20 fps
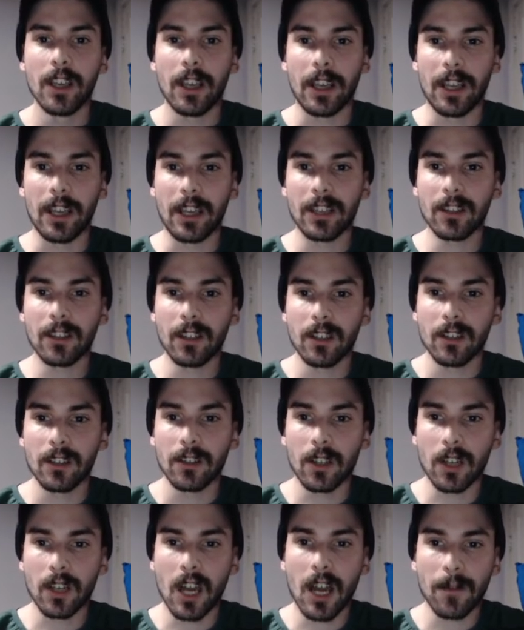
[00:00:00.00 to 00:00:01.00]
in
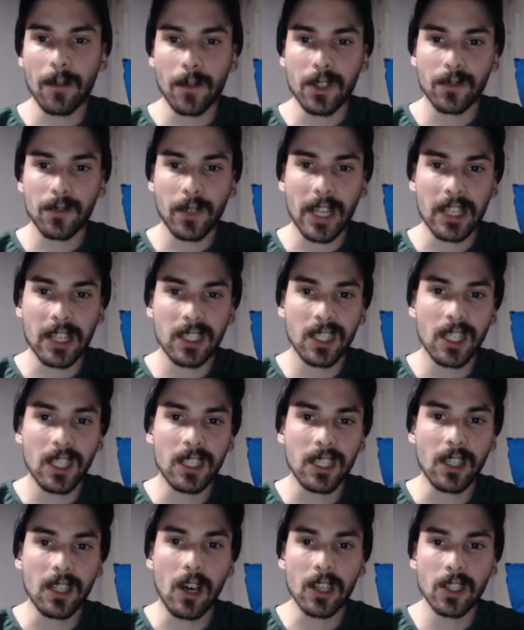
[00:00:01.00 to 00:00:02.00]
the conference for next
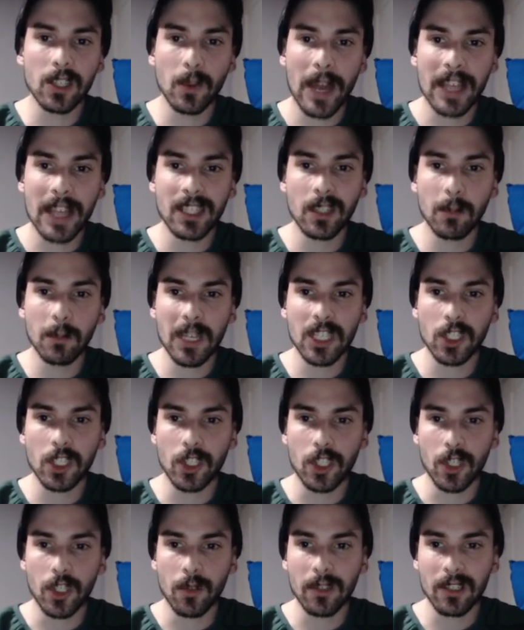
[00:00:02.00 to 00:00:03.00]
season. Also add to the mix,
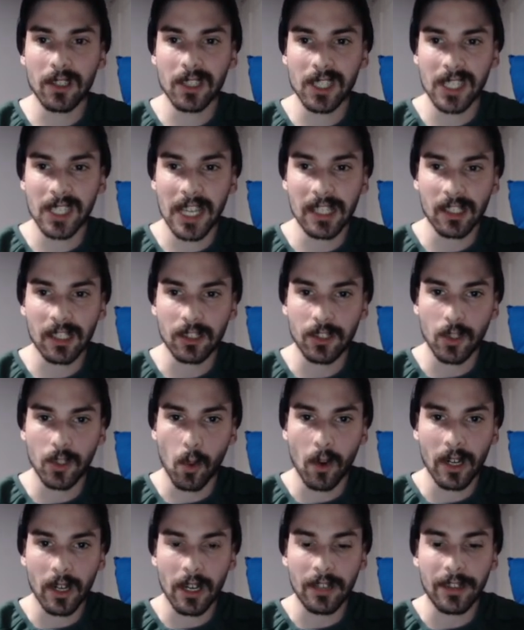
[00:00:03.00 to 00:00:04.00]
junior center
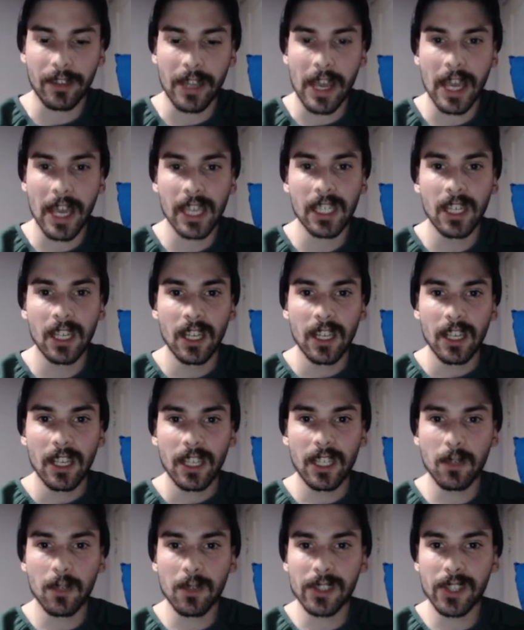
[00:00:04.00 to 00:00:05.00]
Yor Anay.
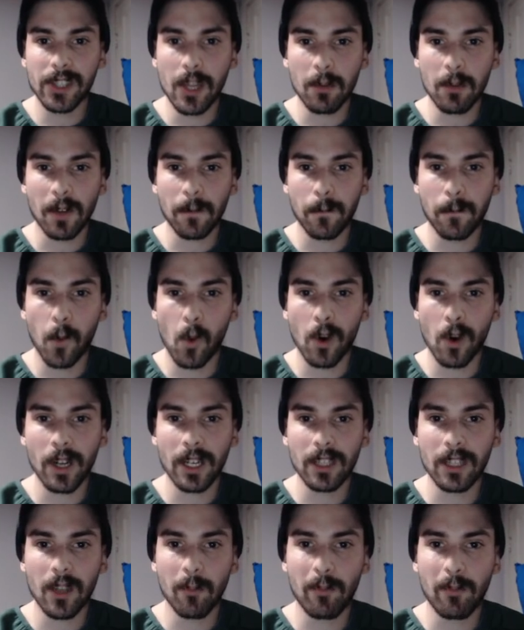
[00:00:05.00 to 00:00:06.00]
He was number 4
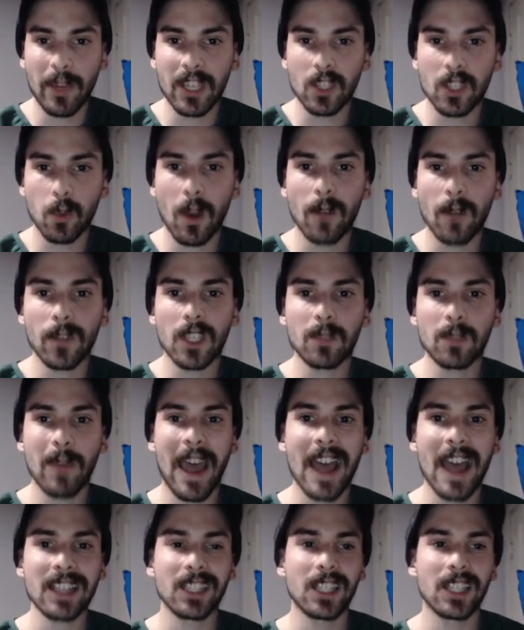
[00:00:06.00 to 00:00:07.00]
in the Big 12 this
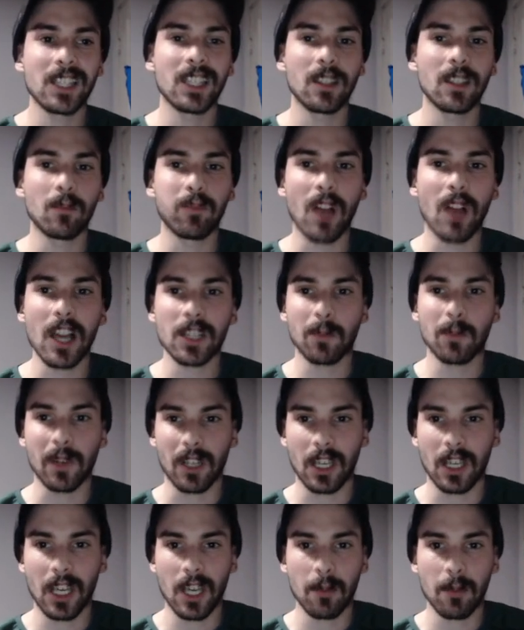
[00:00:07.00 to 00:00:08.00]
past season in blocks per
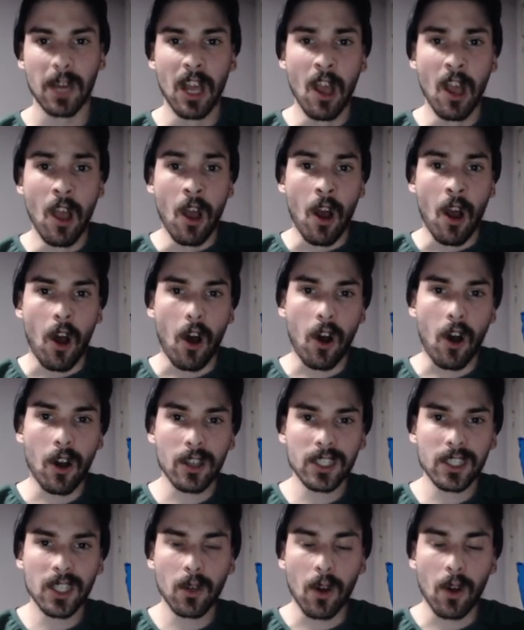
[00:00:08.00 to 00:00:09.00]
game.
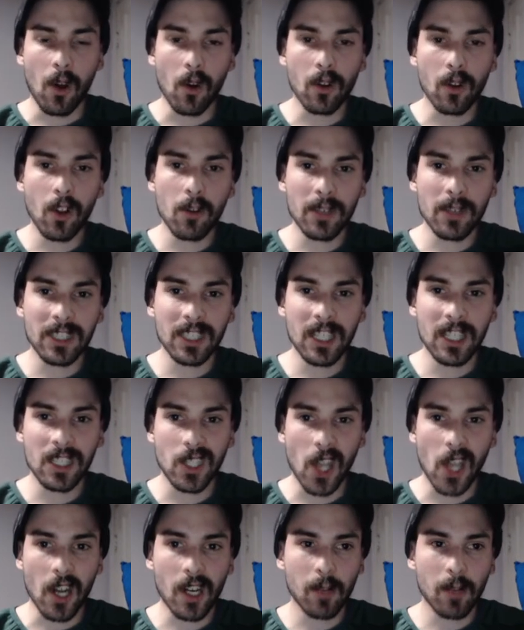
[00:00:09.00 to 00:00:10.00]
Also, Oklahoma State's
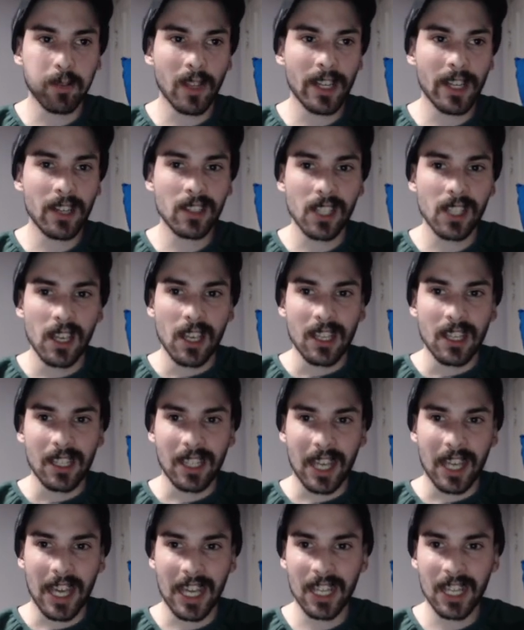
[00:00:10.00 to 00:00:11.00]
younger players,
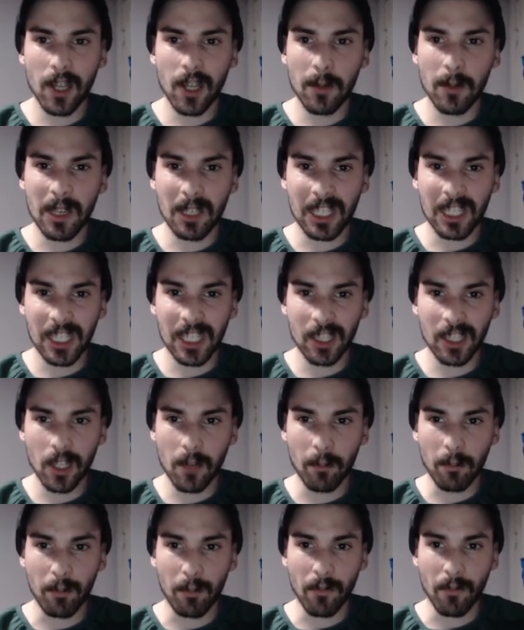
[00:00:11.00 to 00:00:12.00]
Caleb and
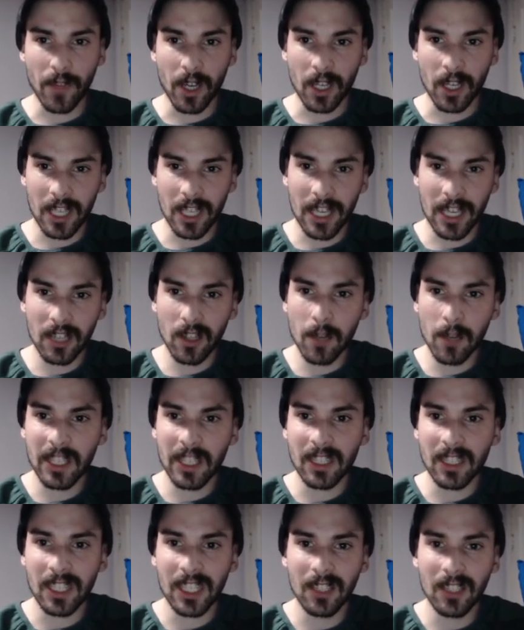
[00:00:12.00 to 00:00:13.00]

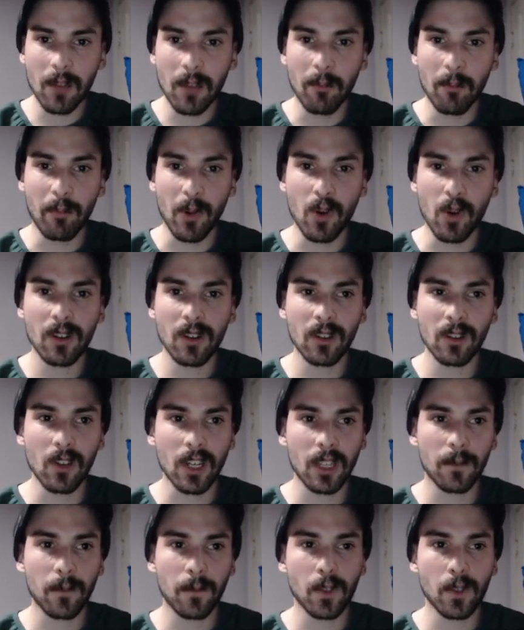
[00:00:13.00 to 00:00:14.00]
Keelan Boone,
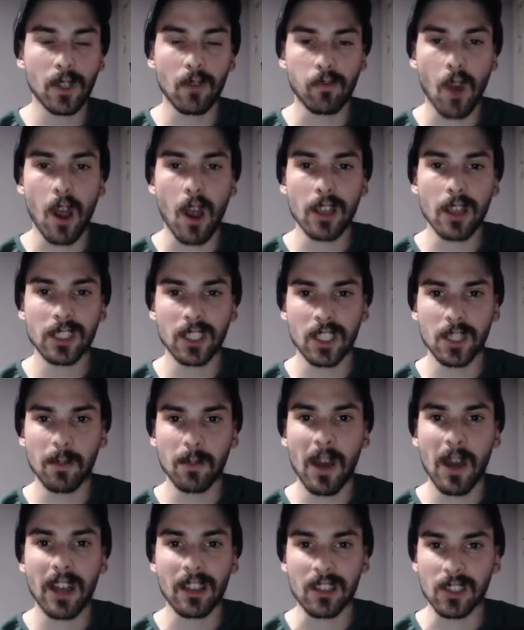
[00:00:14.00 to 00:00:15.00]
looking for a roster
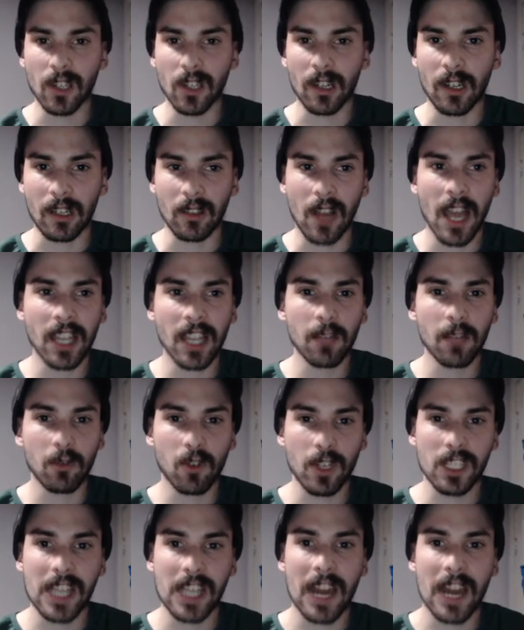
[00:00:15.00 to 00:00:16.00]
spot in the starting lineup.
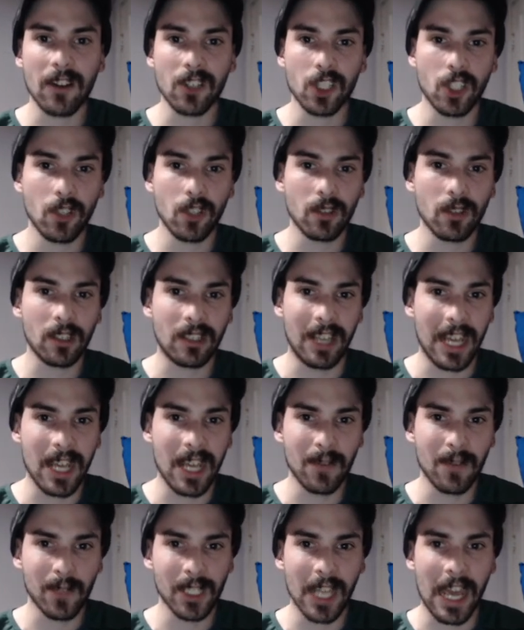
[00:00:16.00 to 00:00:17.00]
Chris Harris Jr. and
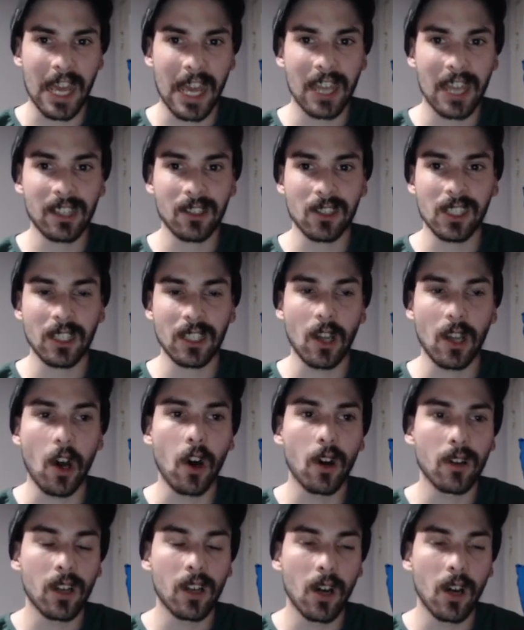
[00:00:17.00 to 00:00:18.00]
Avery Anderson
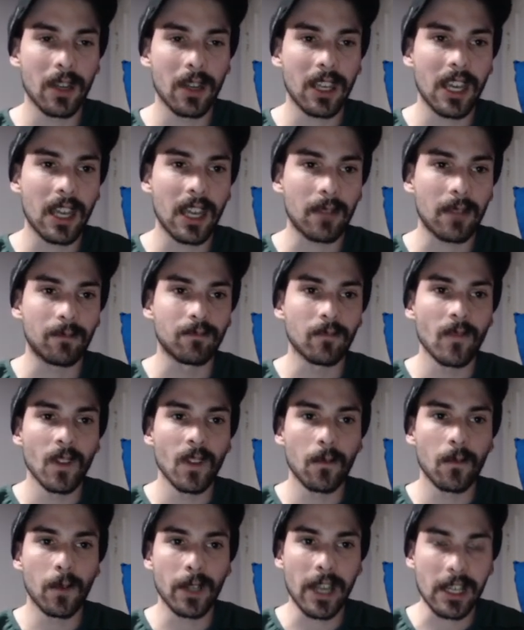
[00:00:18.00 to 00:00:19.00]
all going in
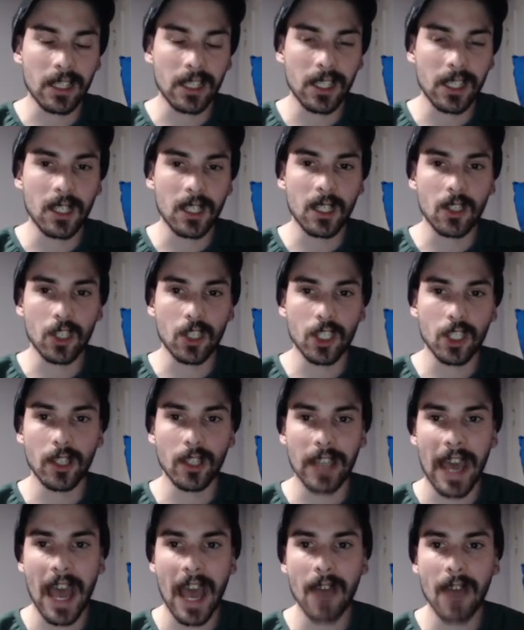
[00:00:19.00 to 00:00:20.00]
for next season
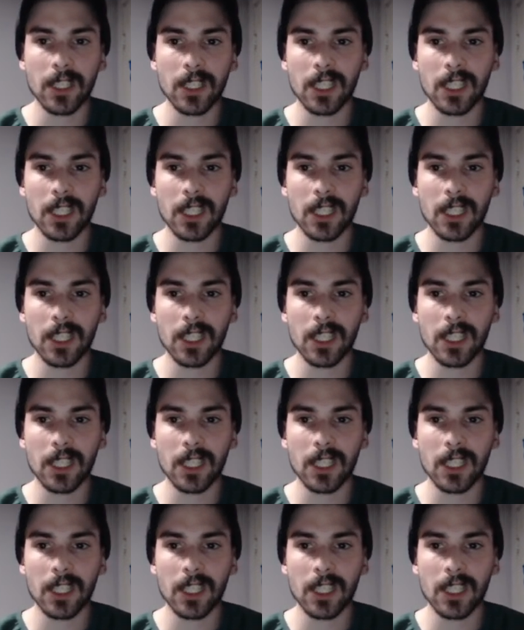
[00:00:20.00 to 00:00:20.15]
should have a